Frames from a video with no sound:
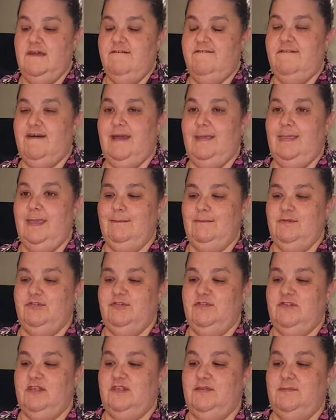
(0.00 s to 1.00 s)
find the
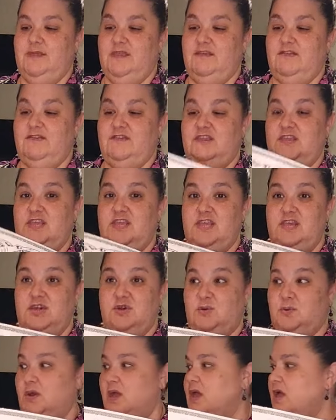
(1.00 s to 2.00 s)
images that speaks to
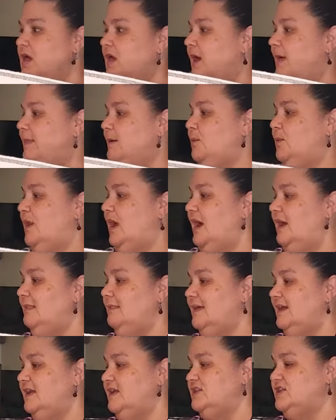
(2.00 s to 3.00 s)
you, and then what I
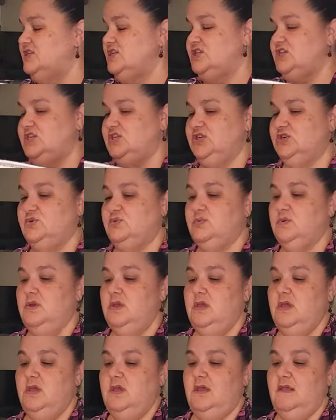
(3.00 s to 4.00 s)
like to do
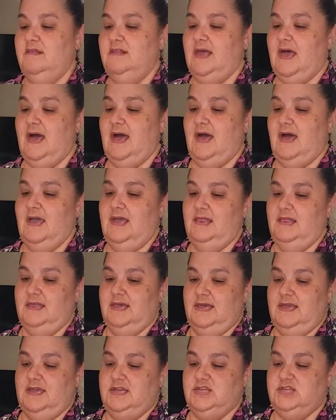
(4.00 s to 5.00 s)
is I
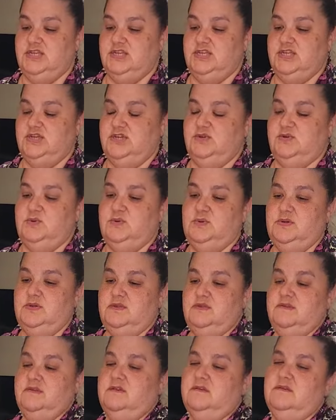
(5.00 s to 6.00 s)
like to
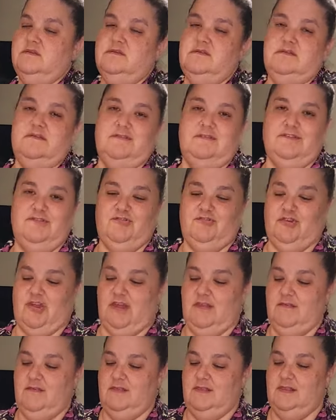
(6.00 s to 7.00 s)

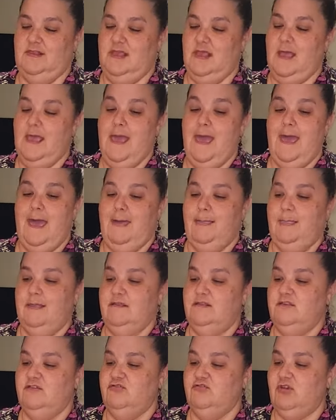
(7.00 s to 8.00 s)
distress. And the
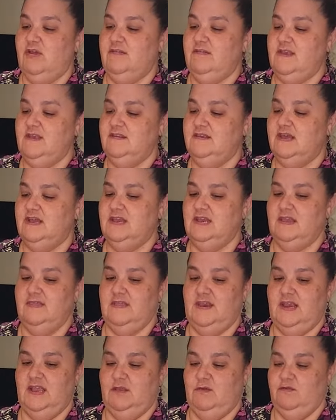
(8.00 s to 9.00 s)
distressing technique
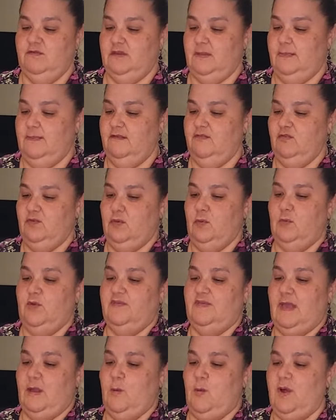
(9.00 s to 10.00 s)
that I used on this one
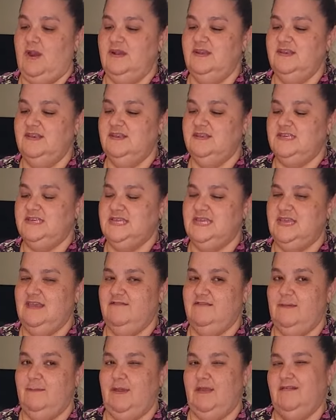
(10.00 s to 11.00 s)
was I wanted it to
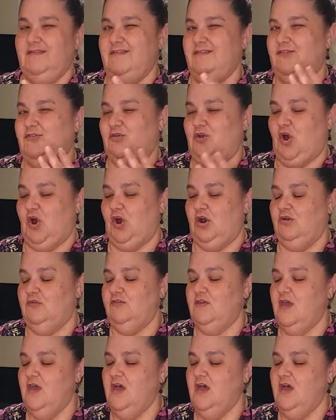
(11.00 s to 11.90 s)
give it, because this is cars,